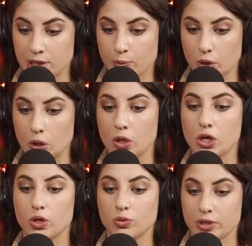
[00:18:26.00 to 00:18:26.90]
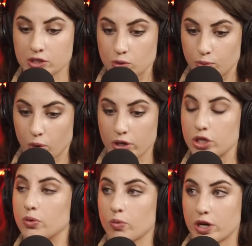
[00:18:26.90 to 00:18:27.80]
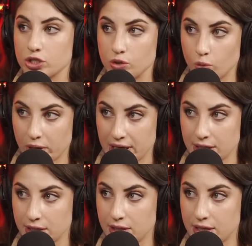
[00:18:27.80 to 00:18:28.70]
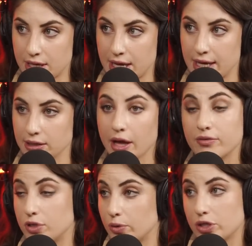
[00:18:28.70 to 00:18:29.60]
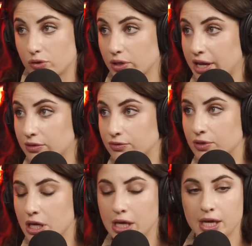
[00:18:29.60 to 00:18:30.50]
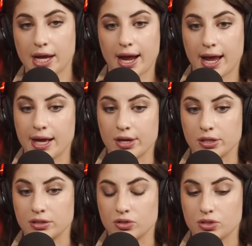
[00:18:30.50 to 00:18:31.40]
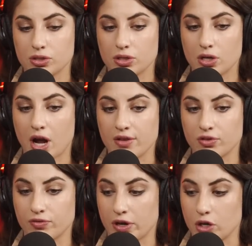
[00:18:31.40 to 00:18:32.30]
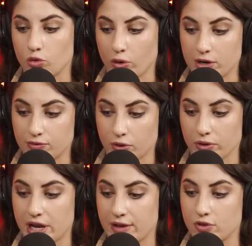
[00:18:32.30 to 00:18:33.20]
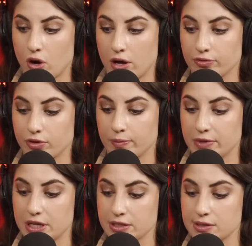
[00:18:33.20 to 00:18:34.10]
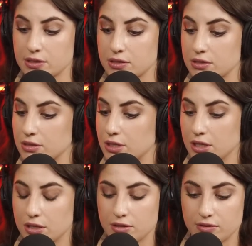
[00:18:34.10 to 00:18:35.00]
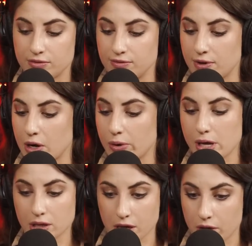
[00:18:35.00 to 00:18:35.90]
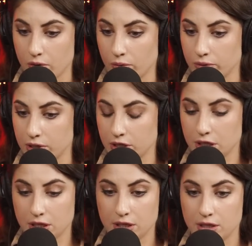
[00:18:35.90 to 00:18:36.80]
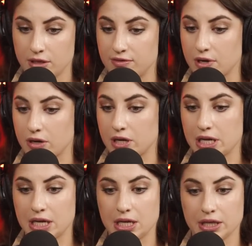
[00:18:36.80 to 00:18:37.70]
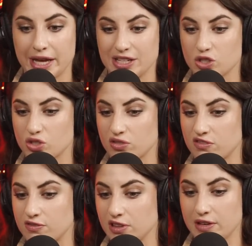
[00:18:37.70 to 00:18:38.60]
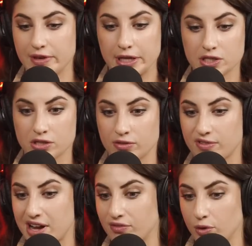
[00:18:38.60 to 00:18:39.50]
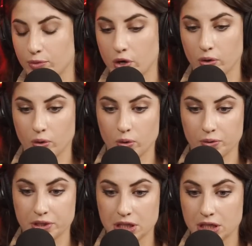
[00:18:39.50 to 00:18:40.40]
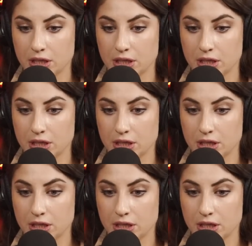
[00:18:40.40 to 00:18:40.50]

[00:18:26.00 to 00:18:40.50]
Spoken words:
people who want to support you and watch you win and love you in your life. And I feel very grateful that I've gone from this very alone, very like living in survival mode,